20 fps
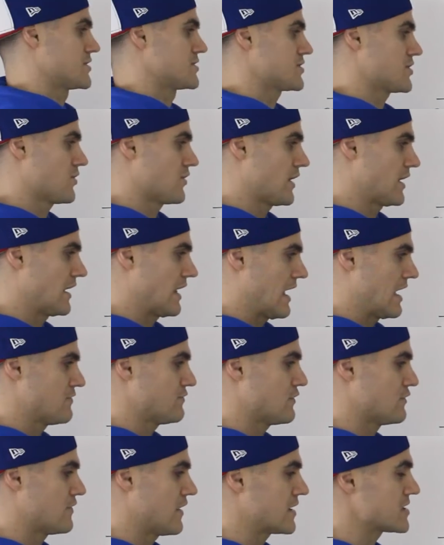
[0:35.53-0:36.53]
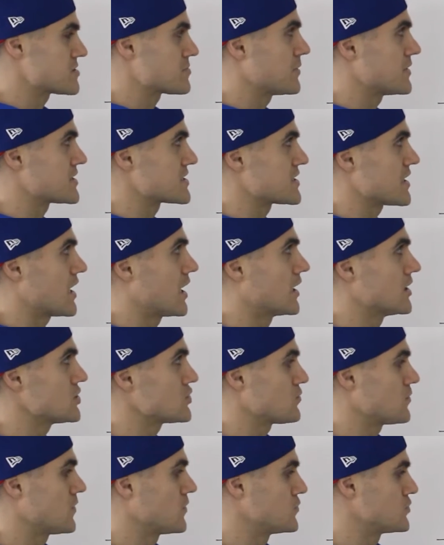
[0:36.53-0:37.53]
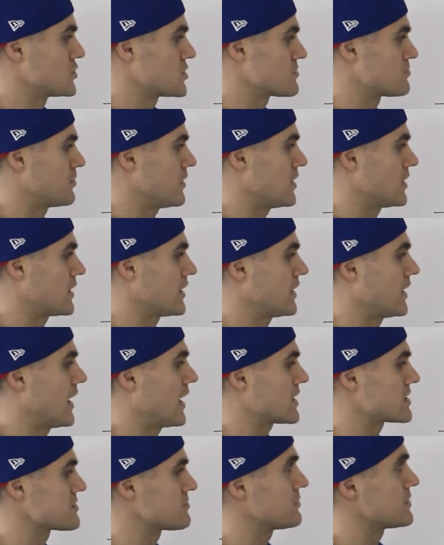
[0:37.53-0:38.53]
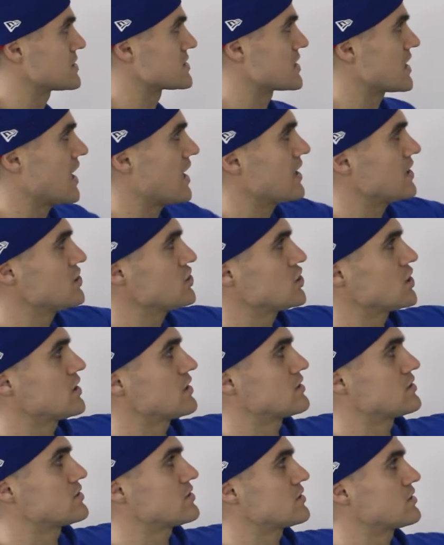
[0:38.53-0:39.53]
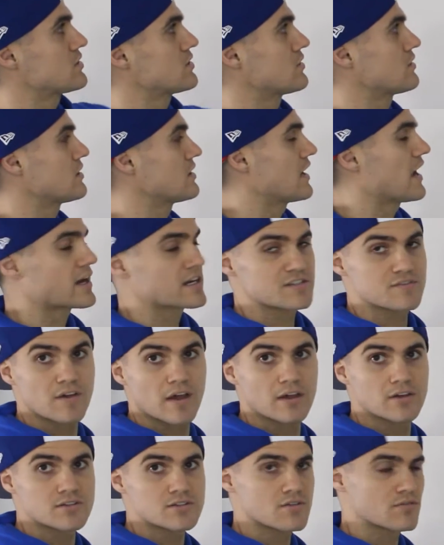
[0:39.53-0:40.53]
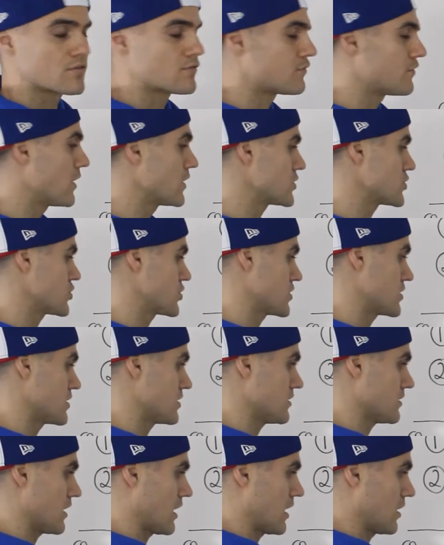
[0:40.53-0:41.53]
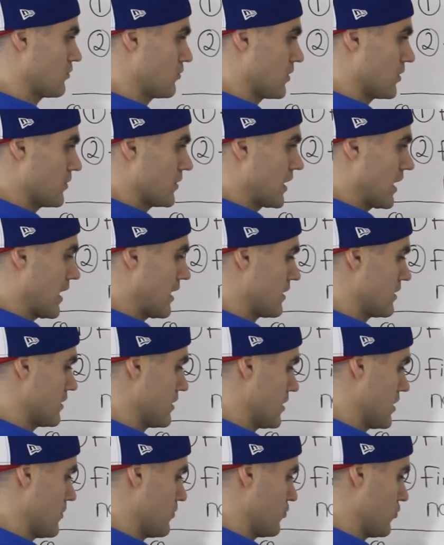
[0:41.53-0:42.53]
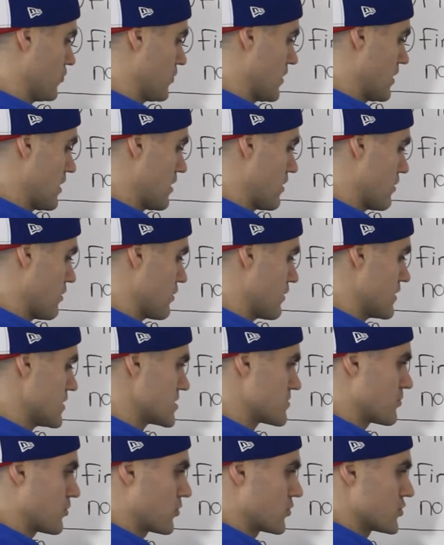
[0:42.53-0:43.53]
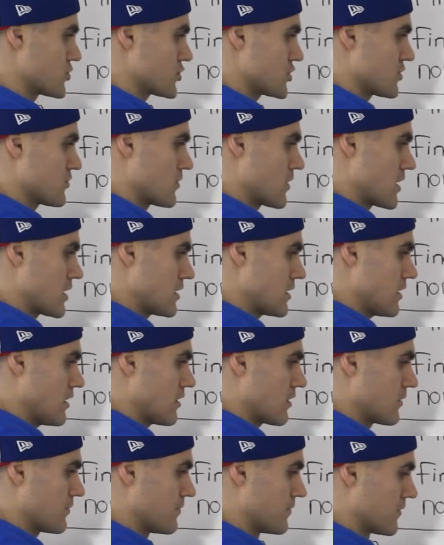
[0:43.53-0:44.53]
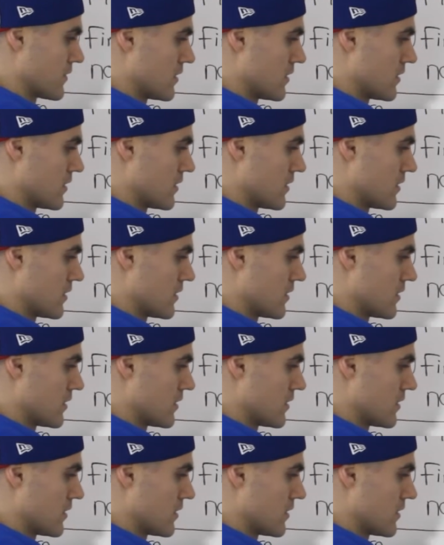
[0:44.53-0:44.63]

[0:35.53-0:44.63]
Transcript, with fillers: So then f of x plus h, we would just plug in x plus h into the x values of the function, and we would end up with this portion right here.